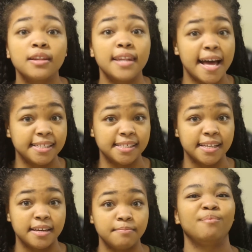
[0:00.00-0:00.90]

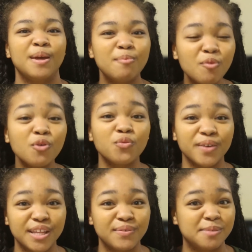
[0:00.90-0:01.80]
Lastly, people will
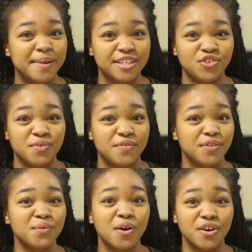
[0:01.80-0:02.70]
really respect you
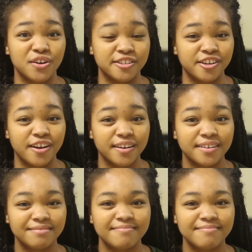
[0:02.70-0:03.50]
if you aren't all talk.